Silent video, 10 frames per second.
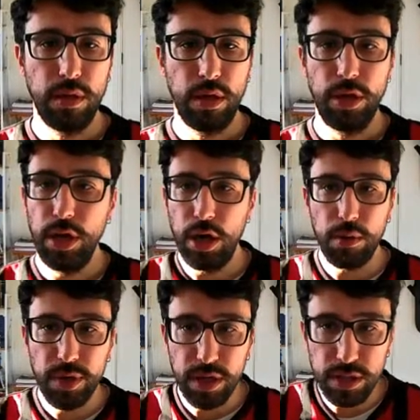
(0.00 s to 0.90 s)
No,
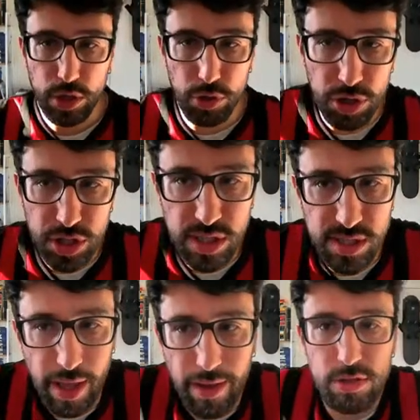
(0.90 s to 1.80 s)
because Krunic is a
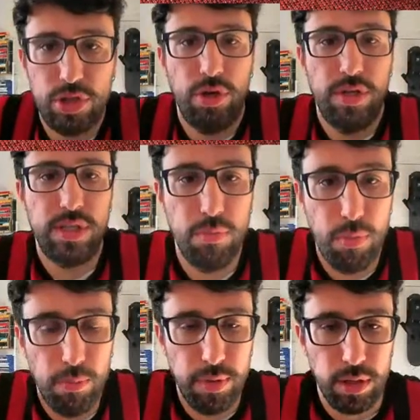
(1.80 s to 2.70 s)
second choice at the
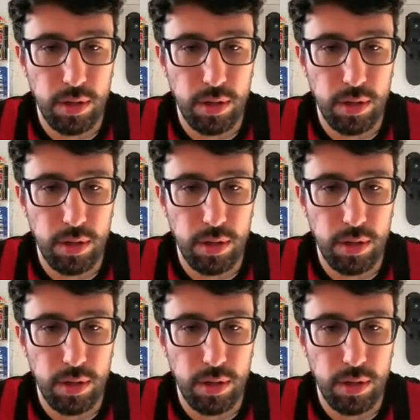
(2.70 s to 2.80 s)
moment.